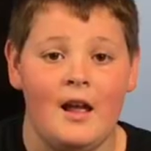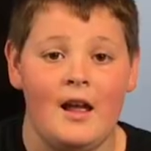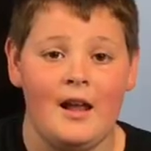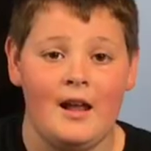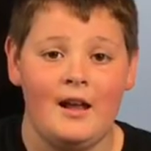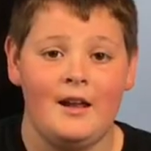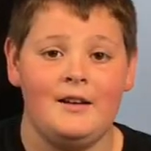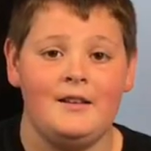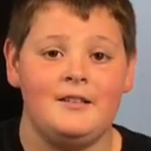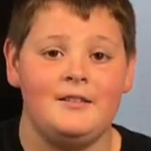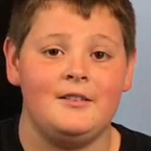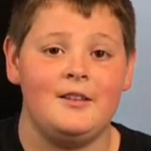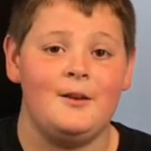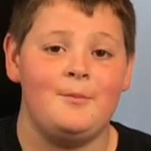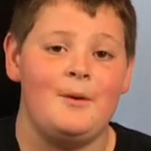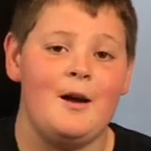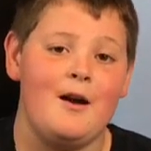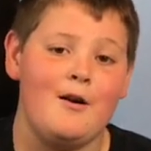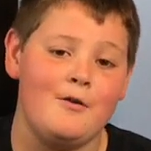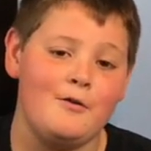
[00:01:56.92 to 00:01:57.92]
and
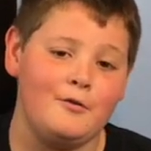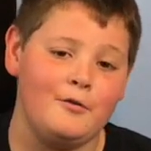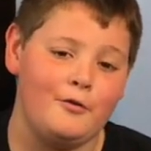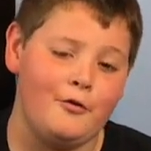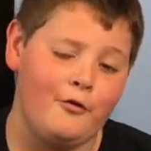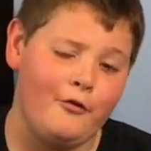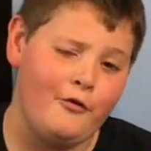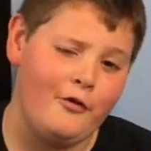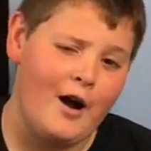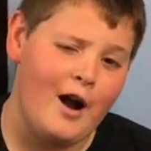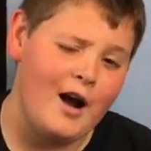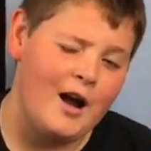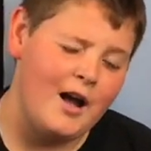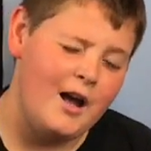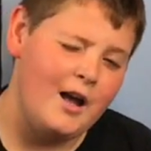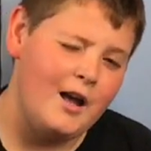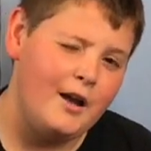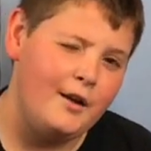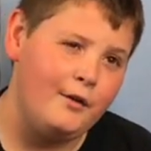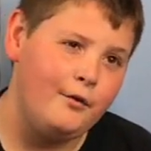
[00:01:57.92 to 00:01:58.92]
about 5,
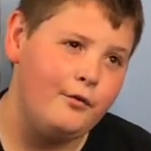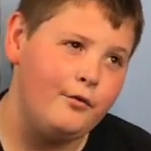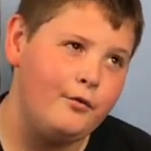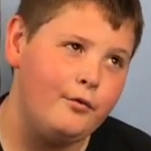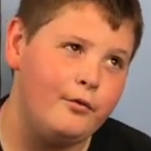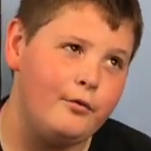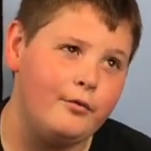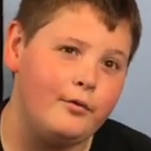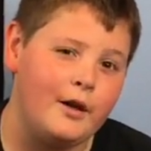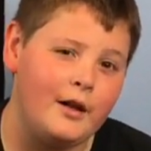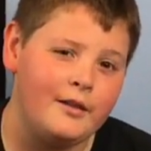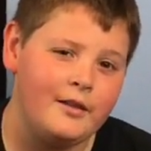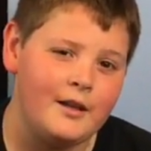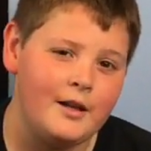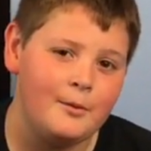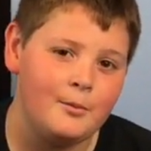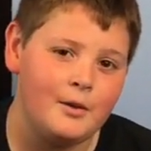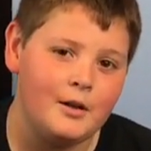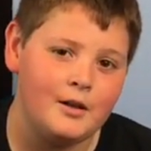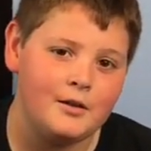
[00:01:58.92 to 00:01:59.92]
I
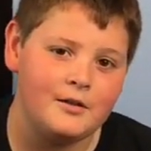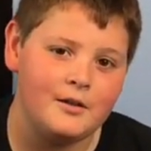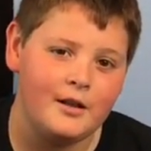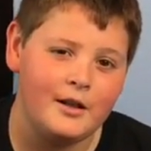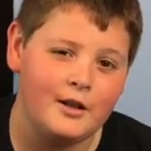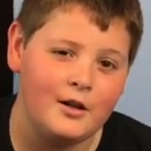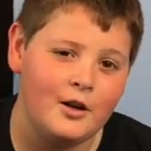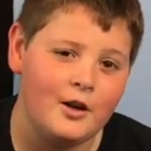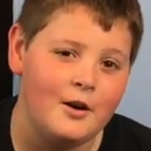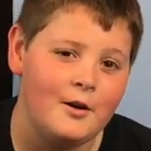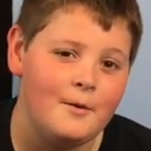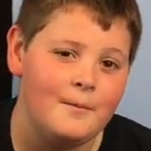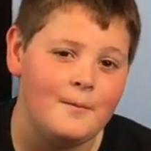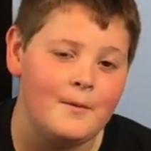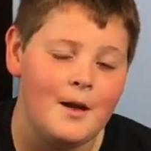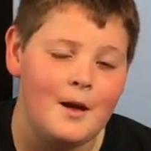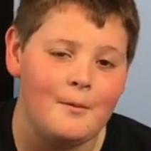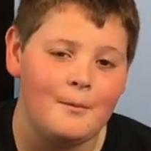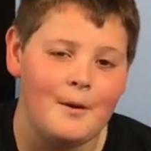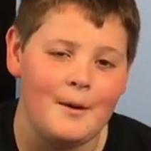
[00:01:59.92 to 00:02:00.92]
think, minutes later,
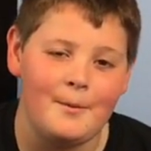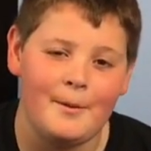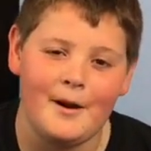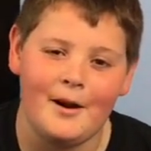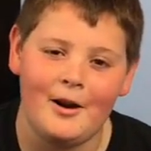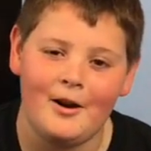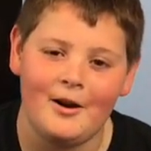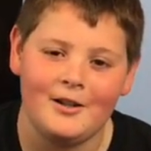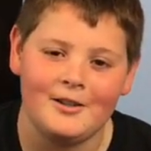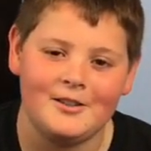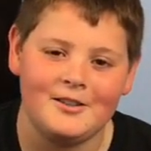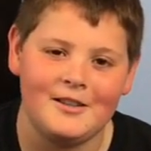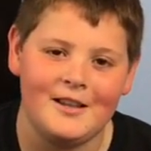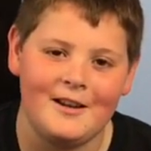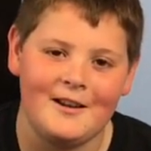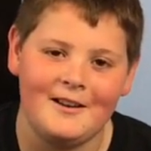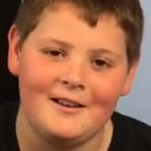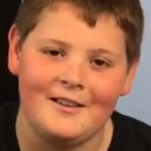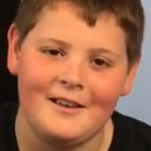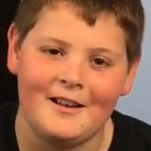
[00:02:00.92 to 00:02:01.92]
my parents,
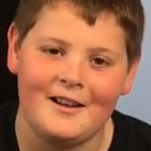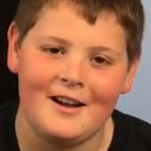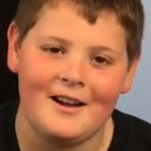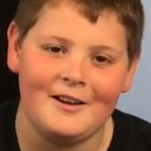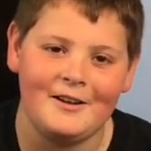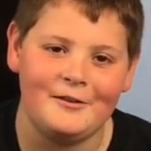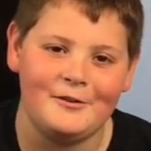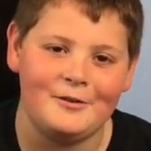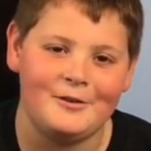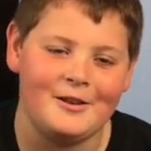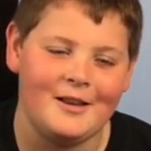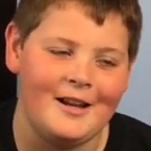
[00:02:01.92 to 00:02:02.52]
they kind of